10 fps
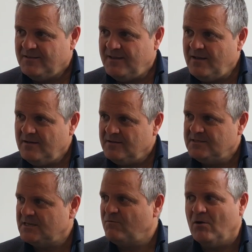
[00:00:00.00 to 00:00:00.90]
then
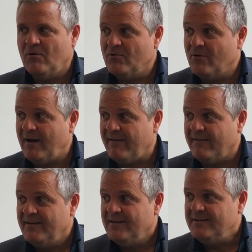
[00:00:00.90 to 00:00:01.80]
just follow your heart.
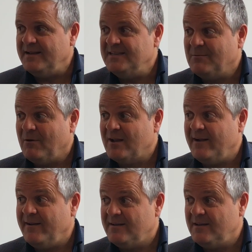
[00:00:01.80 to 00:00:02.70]
Then it's about
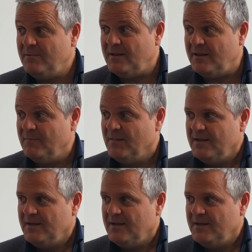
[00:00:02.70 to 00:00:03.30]
creativity.